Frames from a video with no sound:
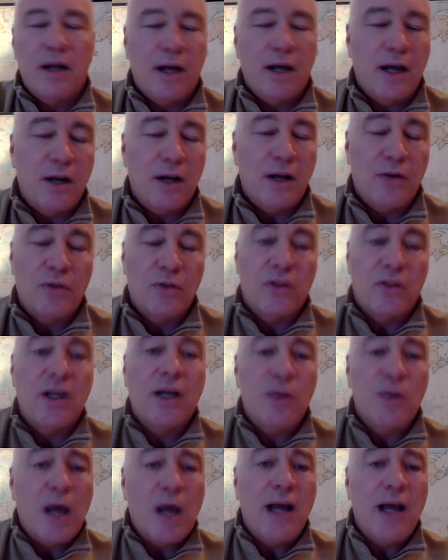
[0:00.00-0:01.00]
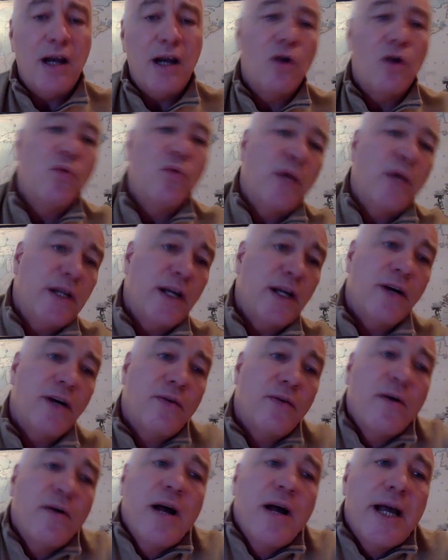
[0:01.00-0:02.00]
I don't think, I know we did it
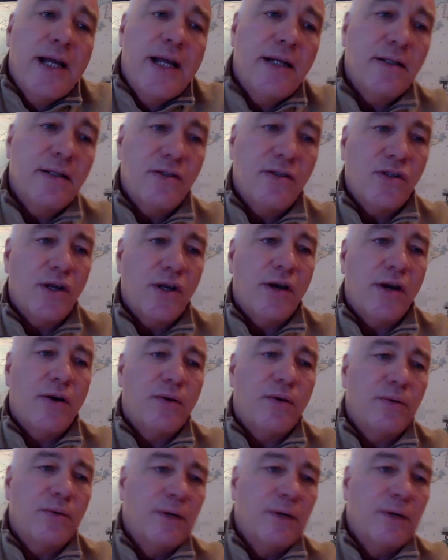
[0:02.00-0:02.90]
right. So